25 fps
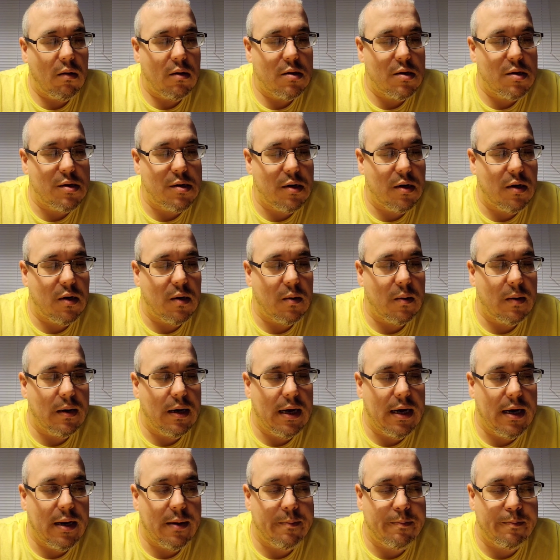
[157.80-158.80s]
So,
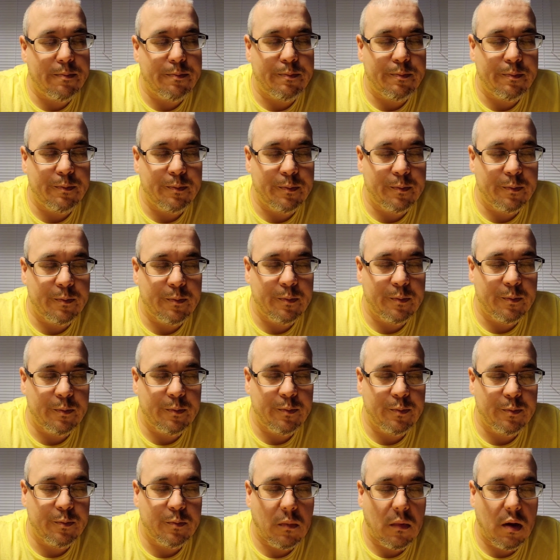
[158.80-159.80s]
um,
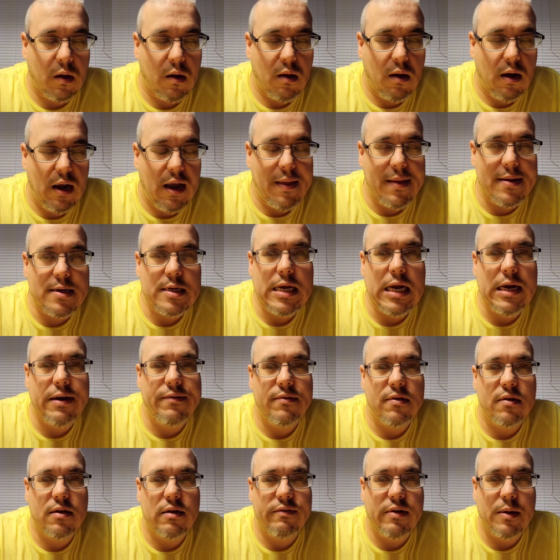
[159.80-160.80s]
yeah, that's kind
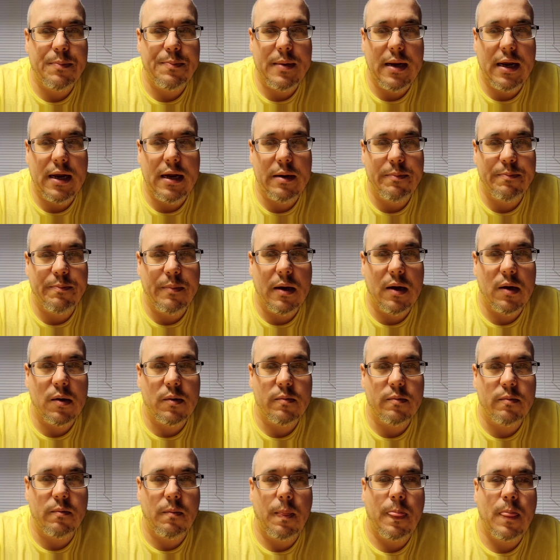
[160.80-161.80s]
of a little update about
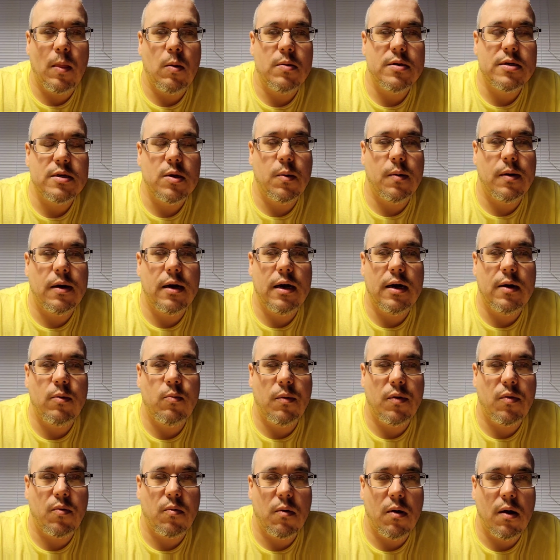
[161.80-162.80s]
what's going on
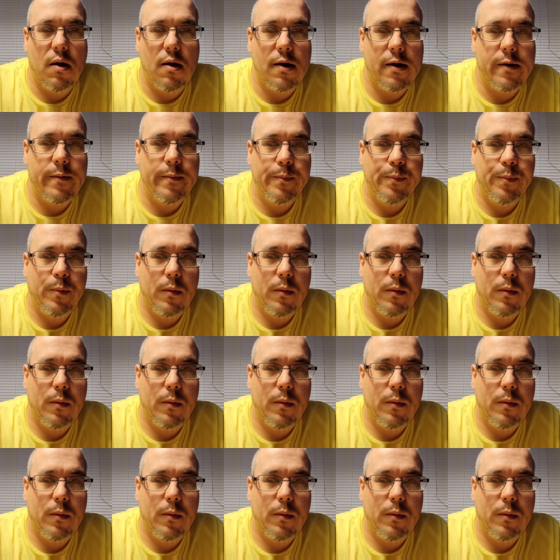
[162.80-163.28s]
with ROG.